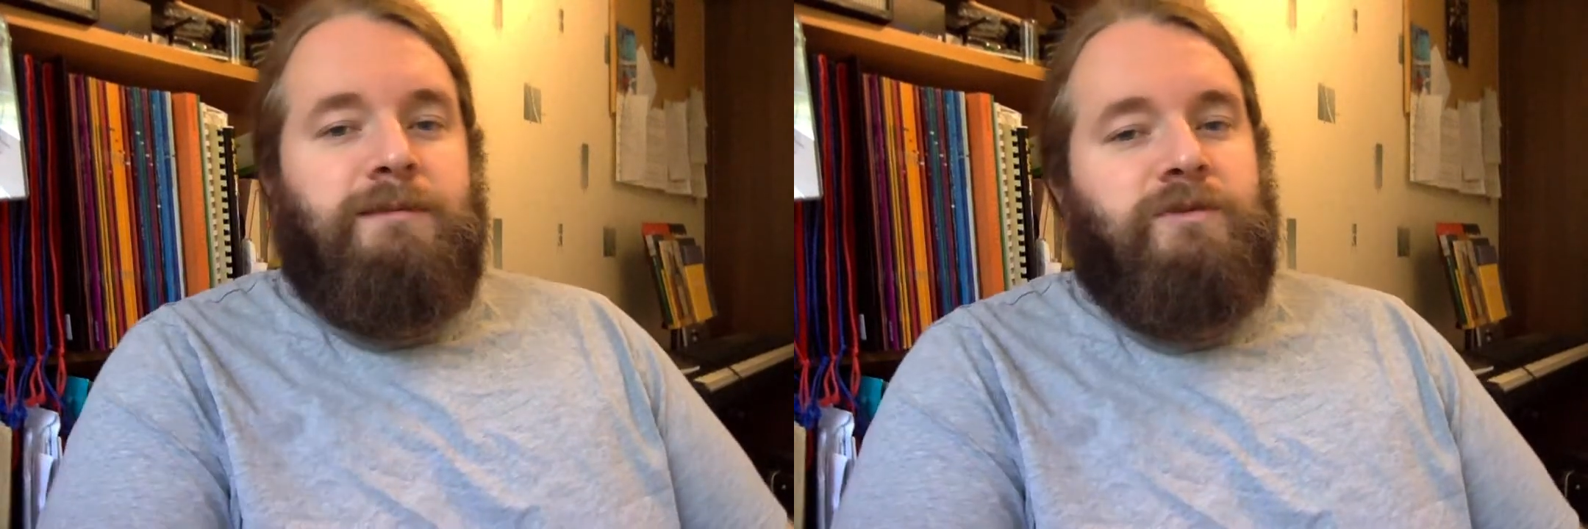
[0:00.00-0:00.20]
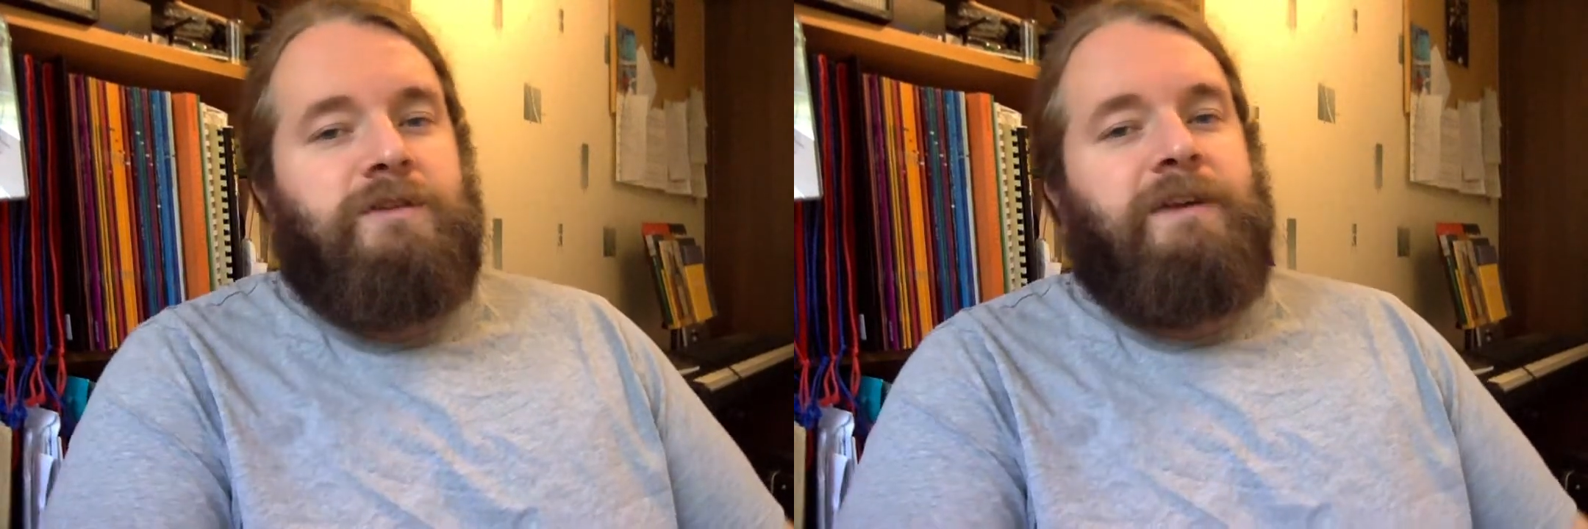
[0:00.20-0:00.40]

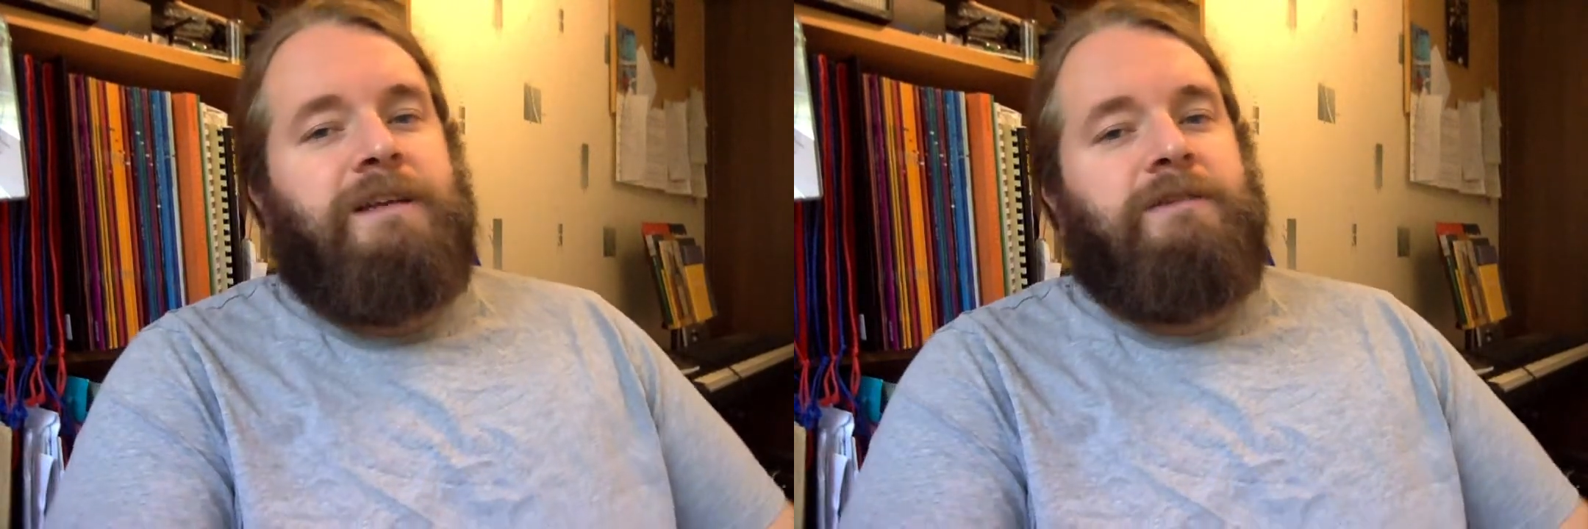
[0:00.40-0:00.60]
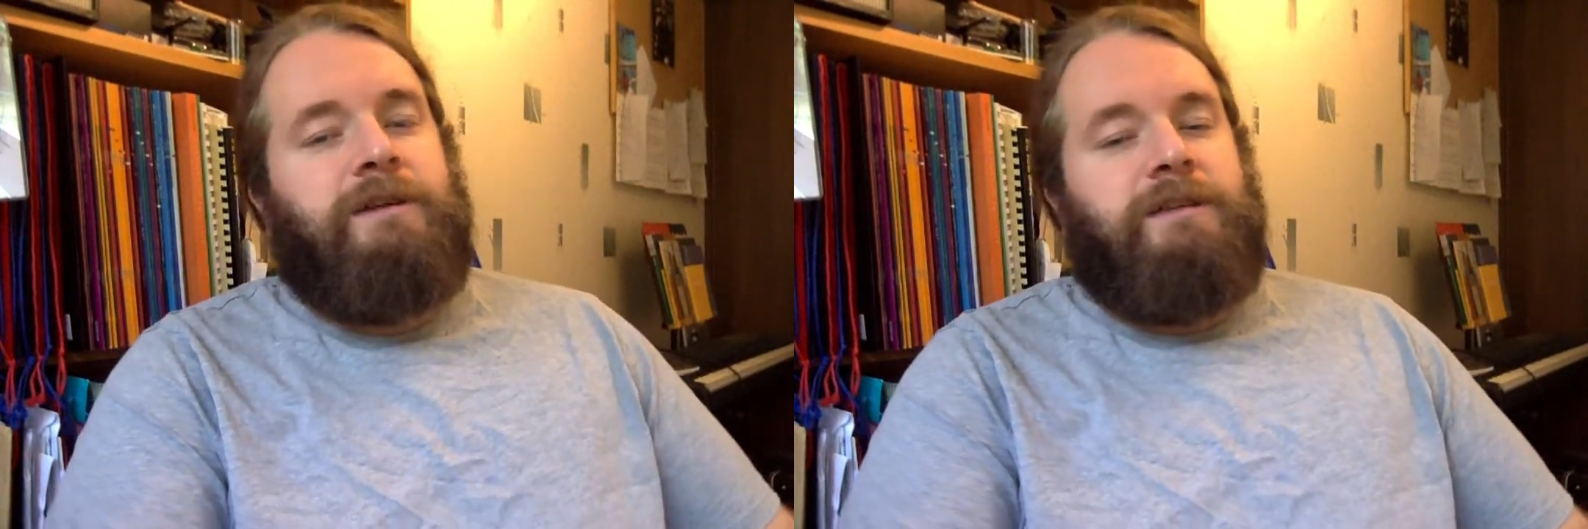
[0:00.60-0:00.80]
the most
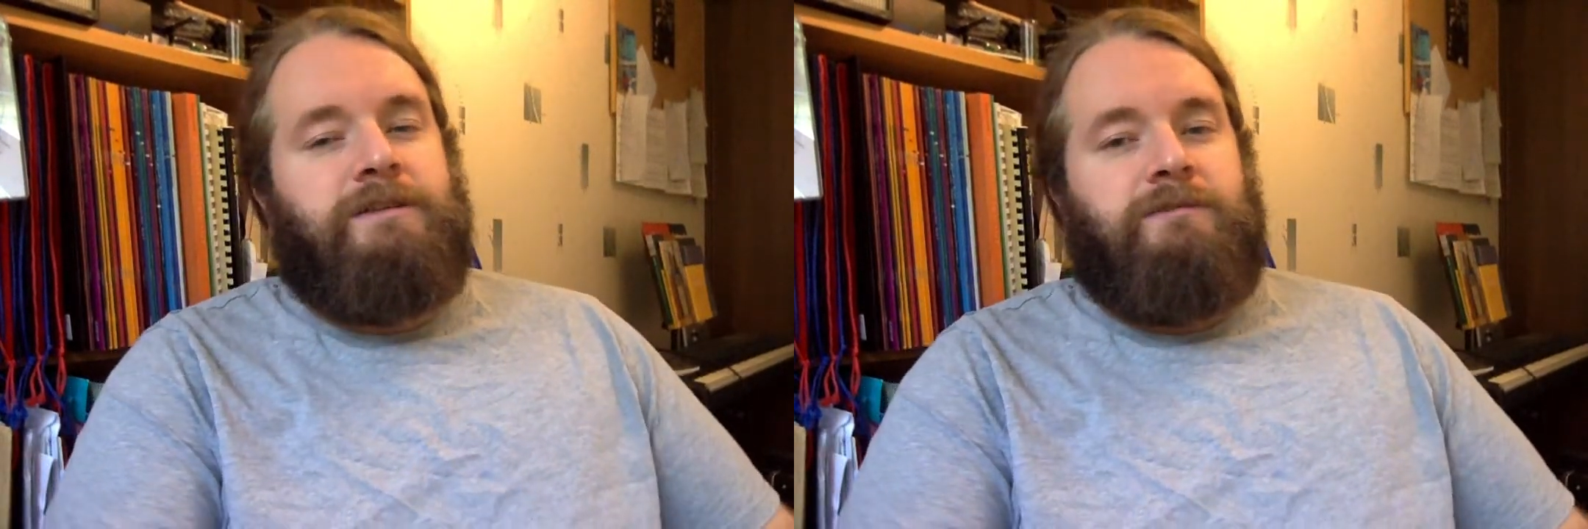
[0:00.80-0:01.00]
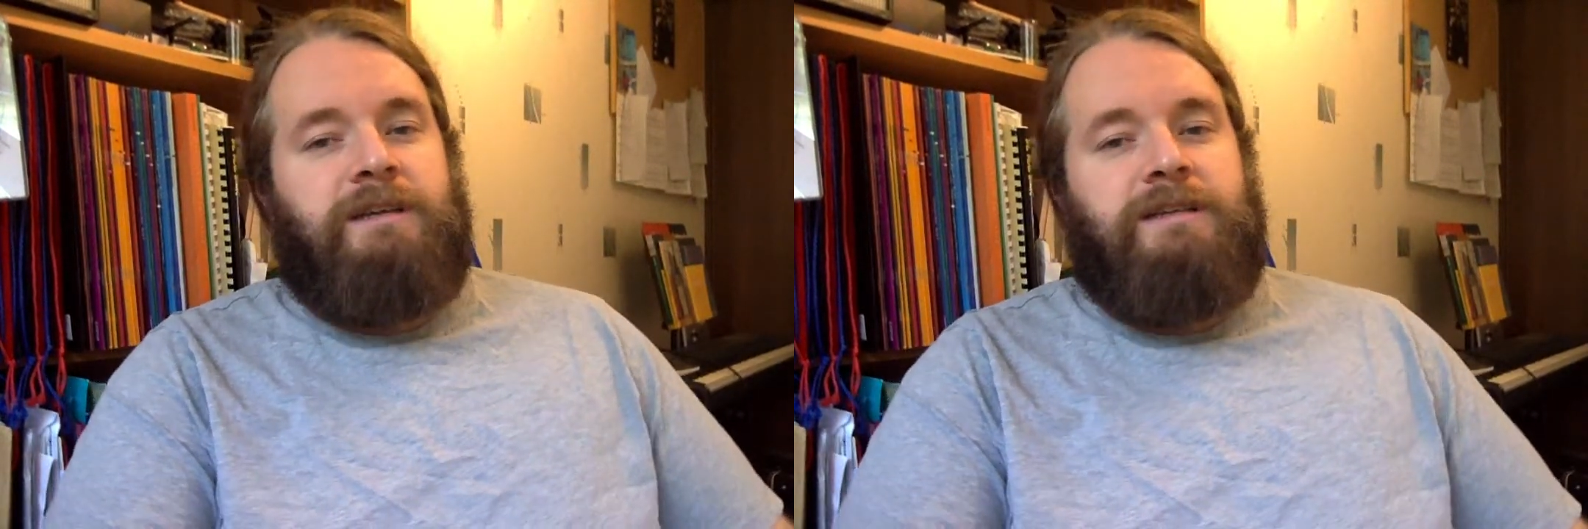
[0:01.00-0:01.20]
effective way to
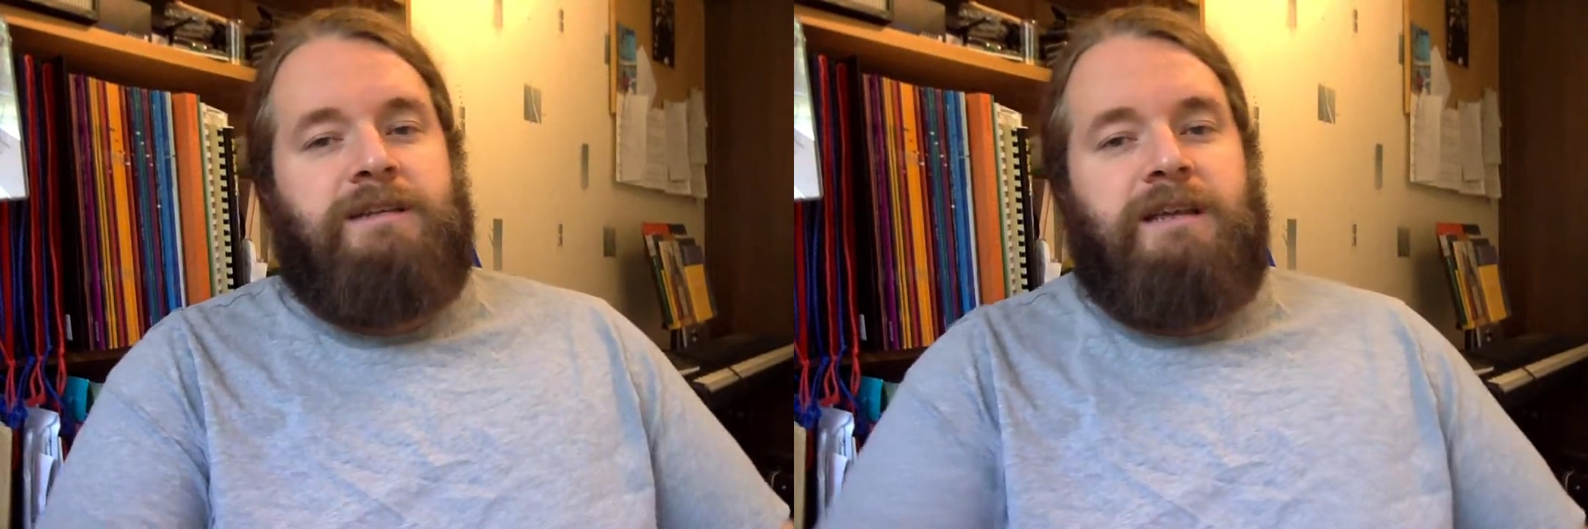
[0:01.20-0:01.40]
do this